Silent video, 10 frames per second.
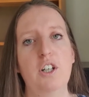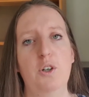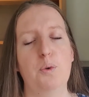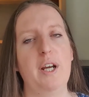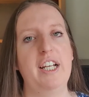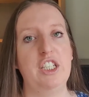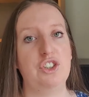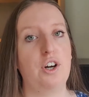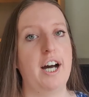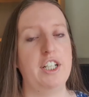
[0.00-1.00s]
Really
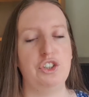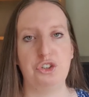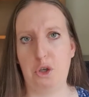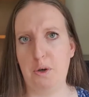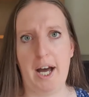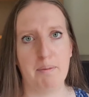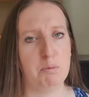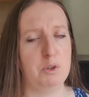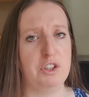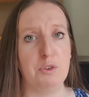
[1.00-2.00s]
try to show up
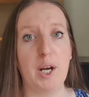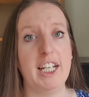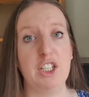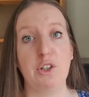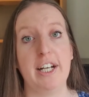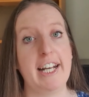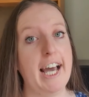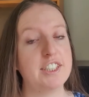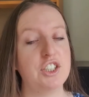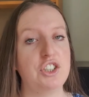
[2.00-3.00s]
with a really great
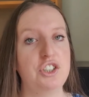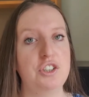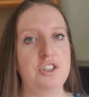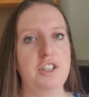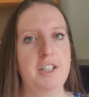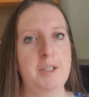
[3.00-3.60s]
attitude.